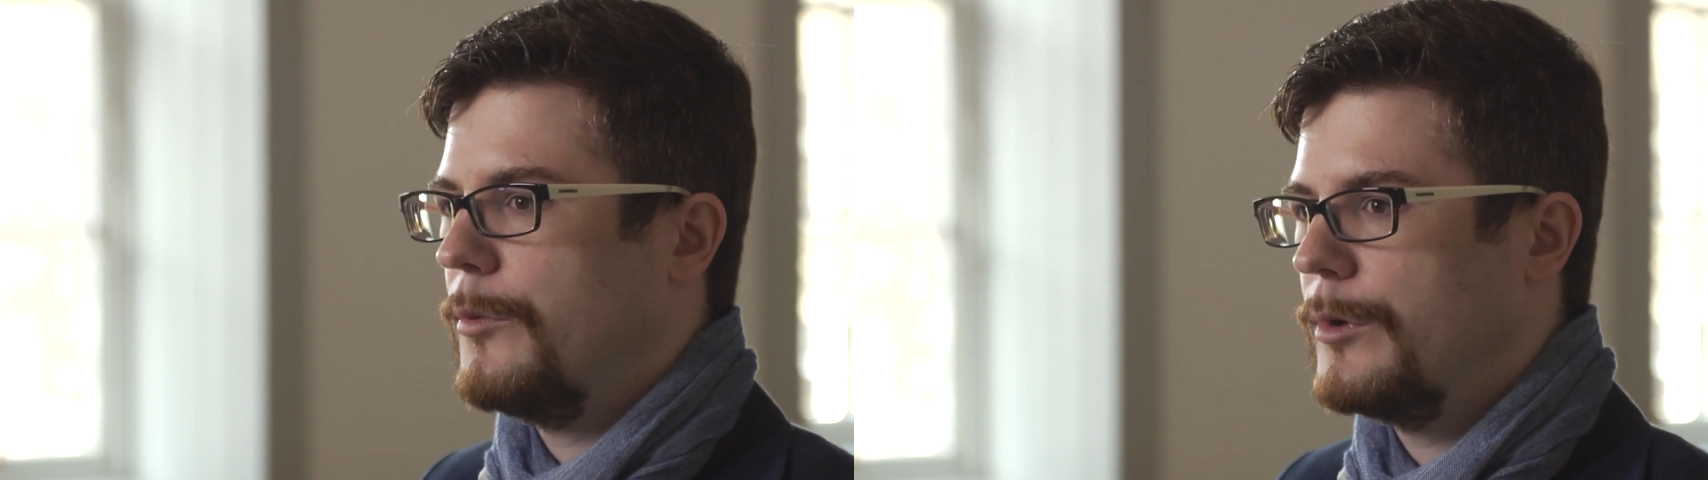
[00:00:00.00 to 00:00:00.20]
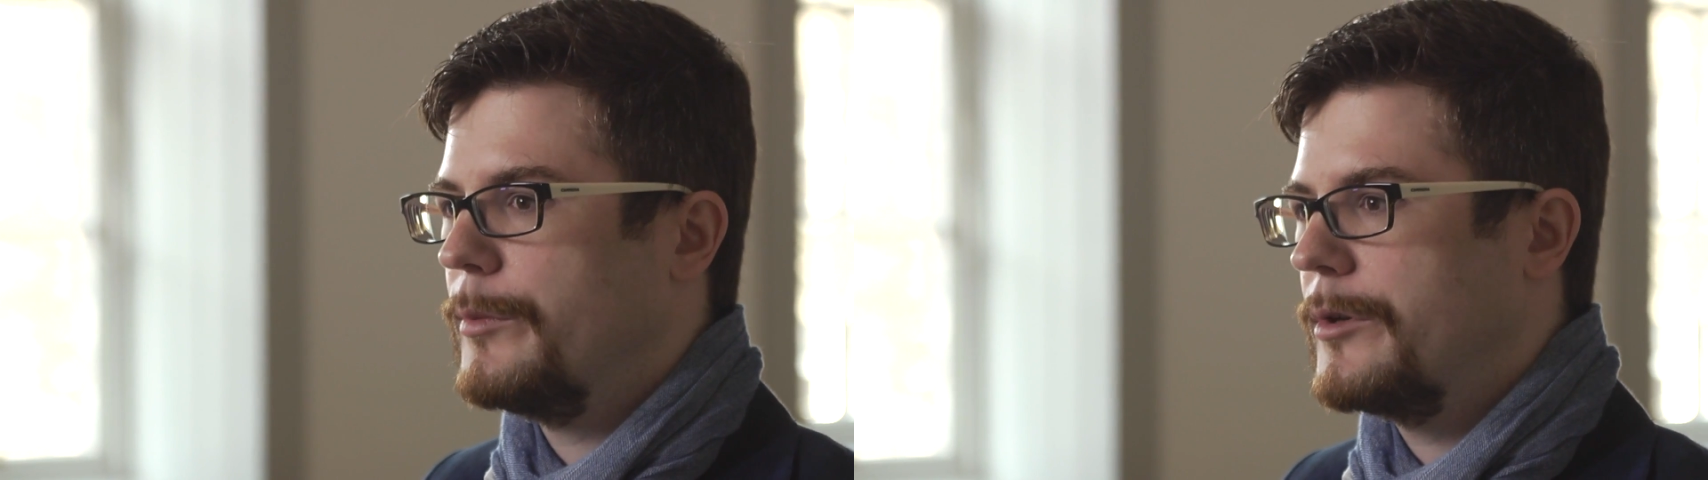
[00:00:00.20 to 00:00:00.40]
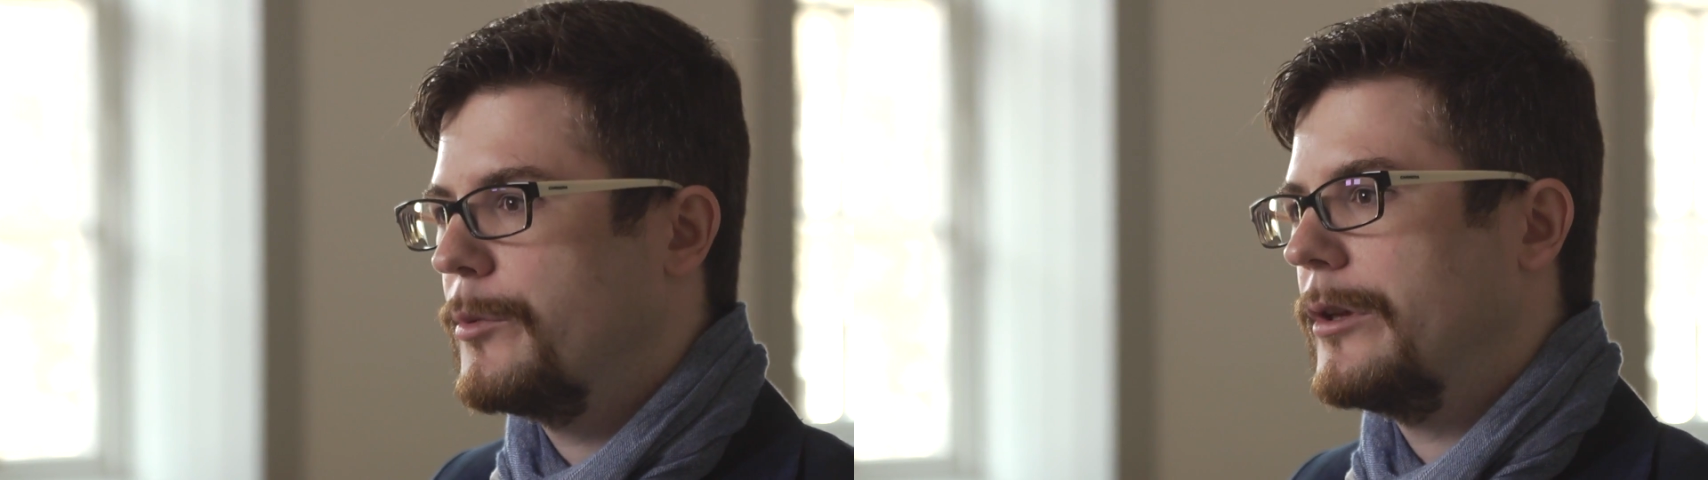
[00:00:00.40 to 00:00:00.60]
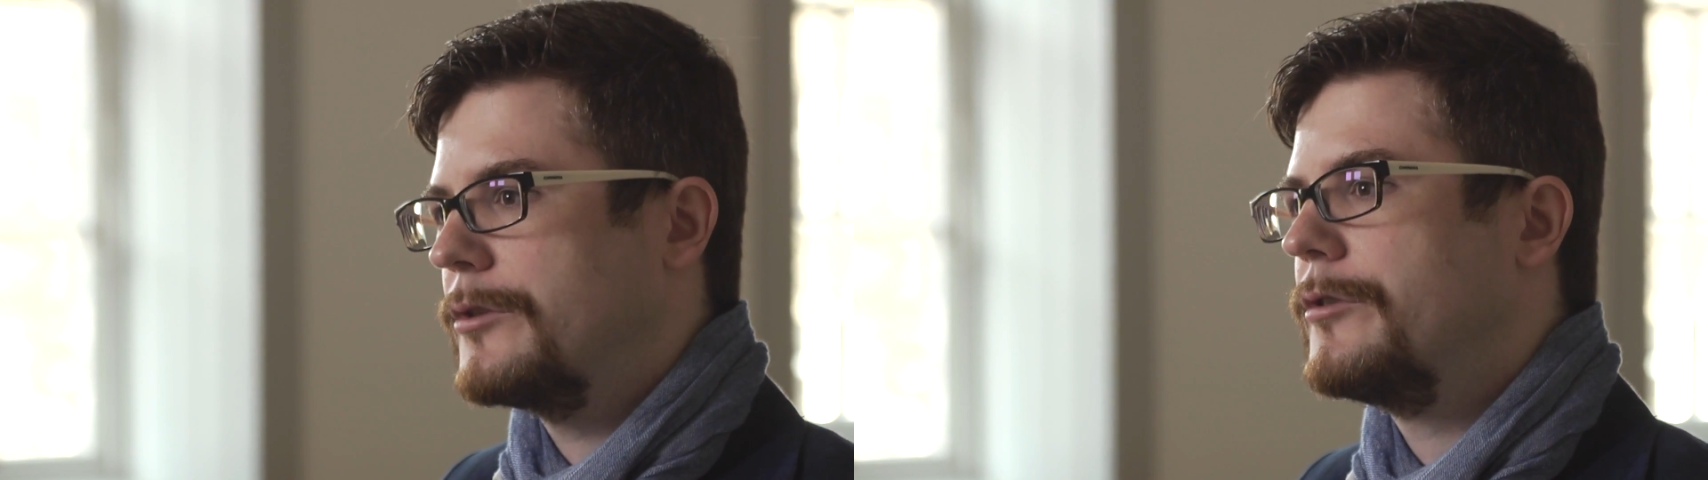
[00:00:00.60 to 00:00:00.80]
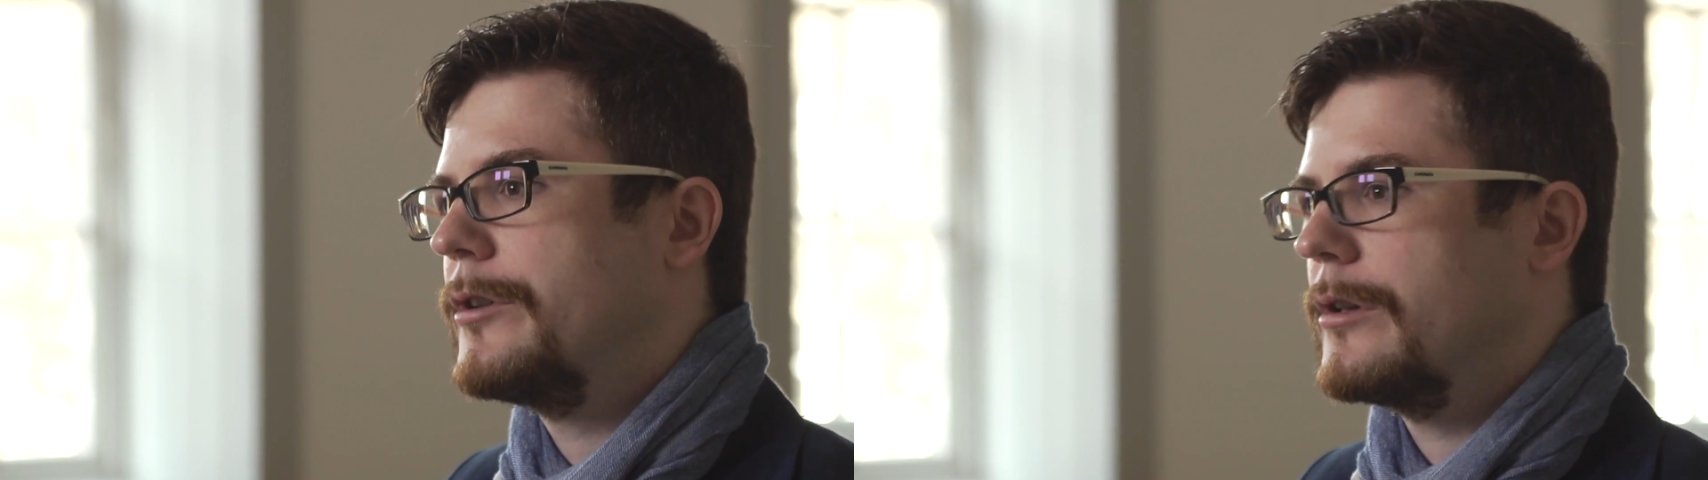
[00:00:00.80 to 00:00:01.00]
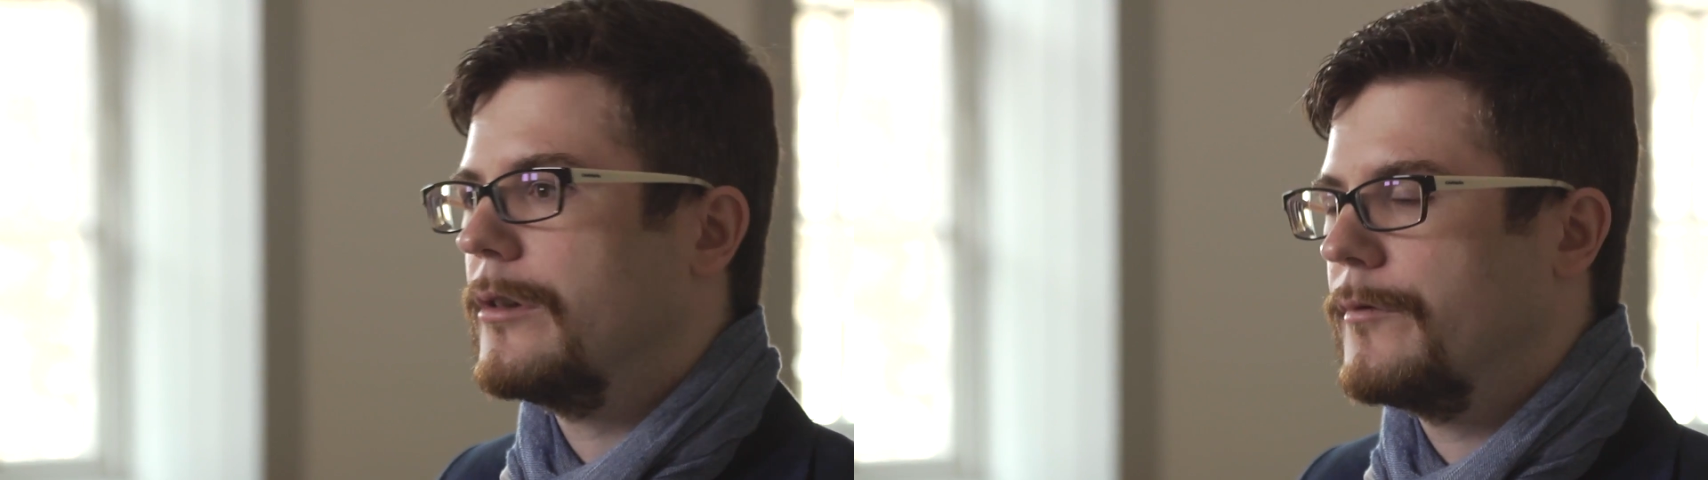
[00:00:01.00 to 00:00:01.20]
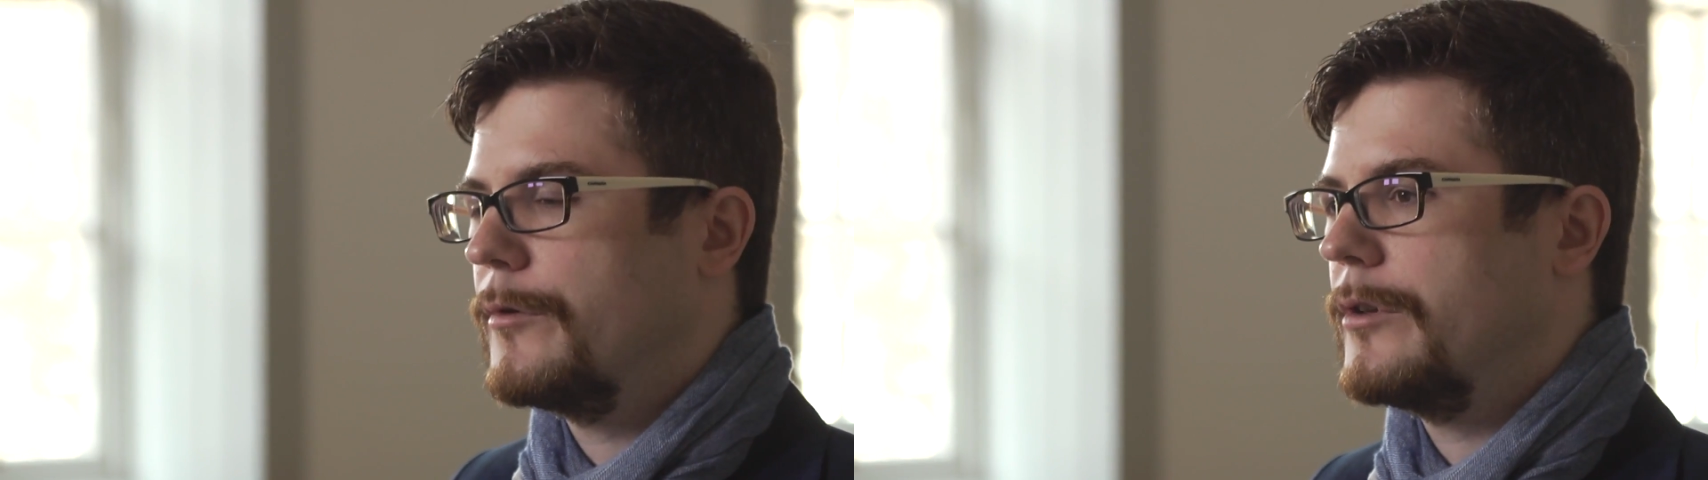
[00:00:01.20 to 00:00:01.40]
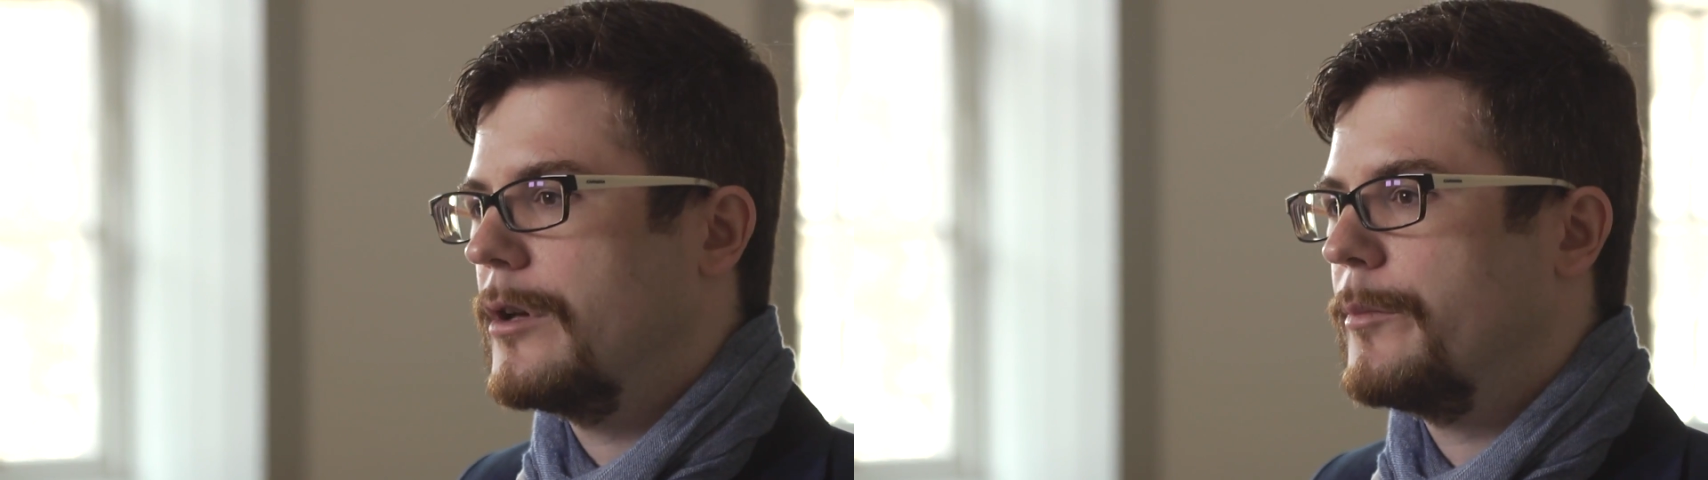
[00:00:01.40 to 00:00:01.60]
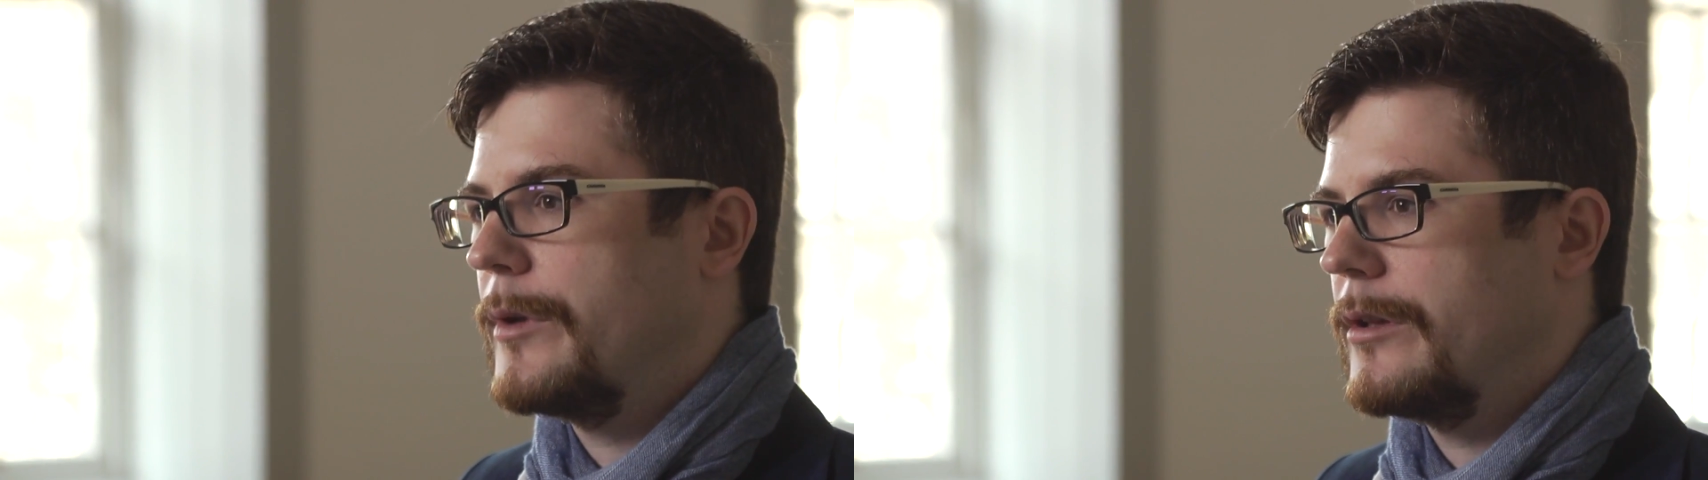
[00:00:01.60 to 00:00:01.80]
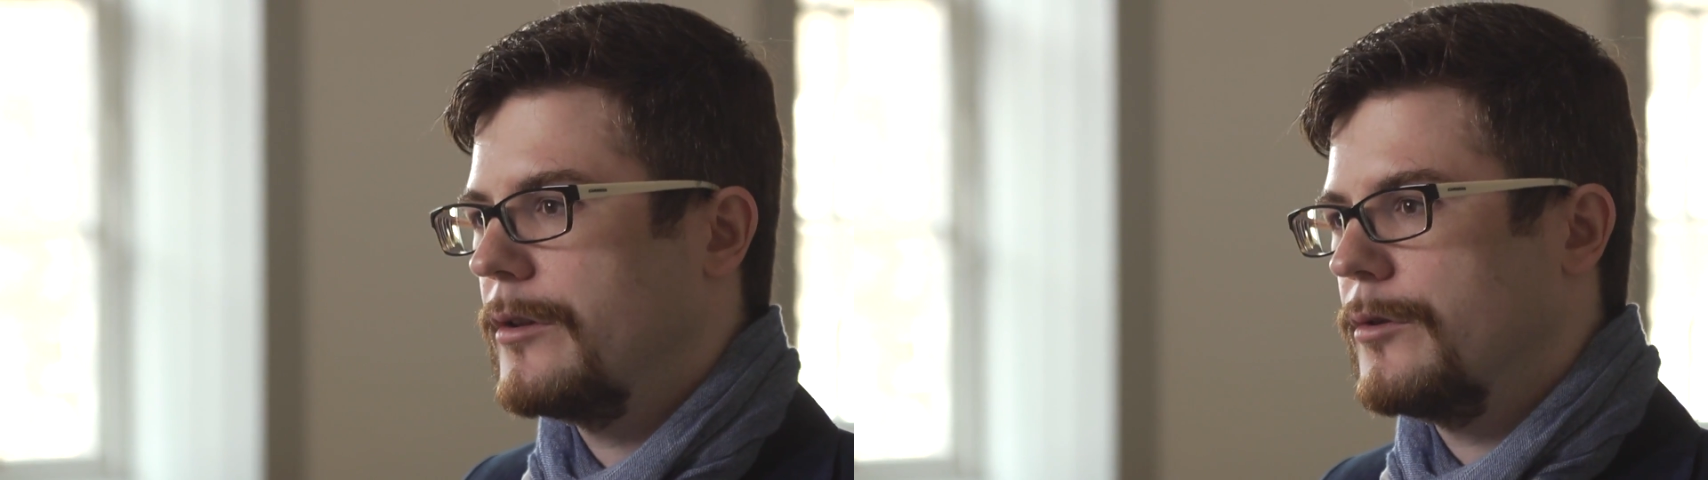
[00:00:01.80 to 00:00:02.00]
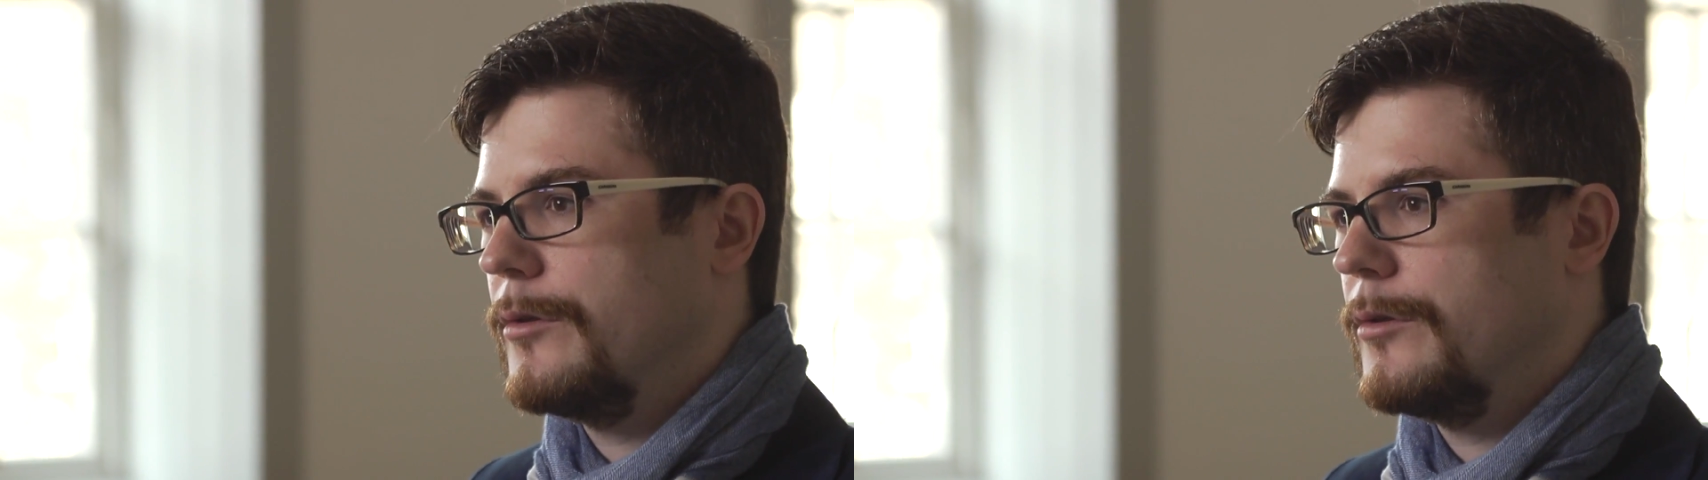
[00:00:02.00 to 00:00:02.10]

will be quite critical for the company,